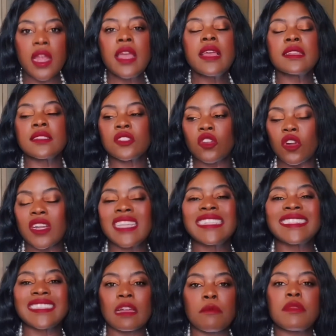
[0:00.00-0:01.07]
starting
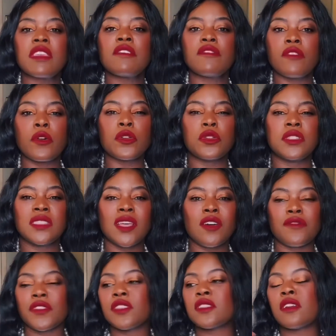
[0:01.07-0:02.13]
something for yourself
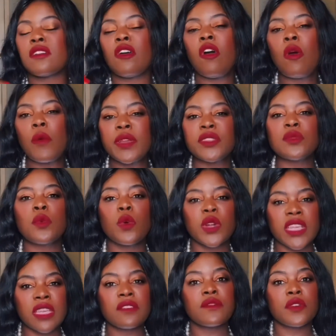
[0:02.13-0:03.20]
and start always
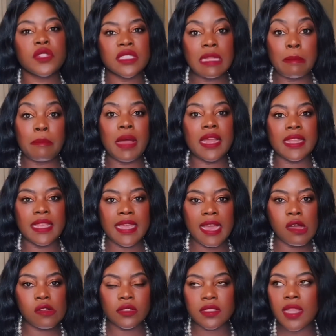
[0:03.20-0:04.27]
working for somebody
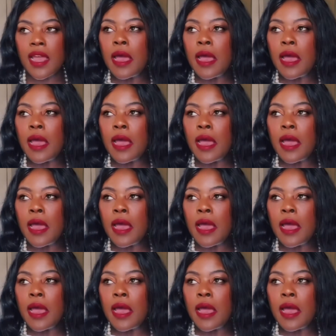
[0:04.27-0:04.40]
else.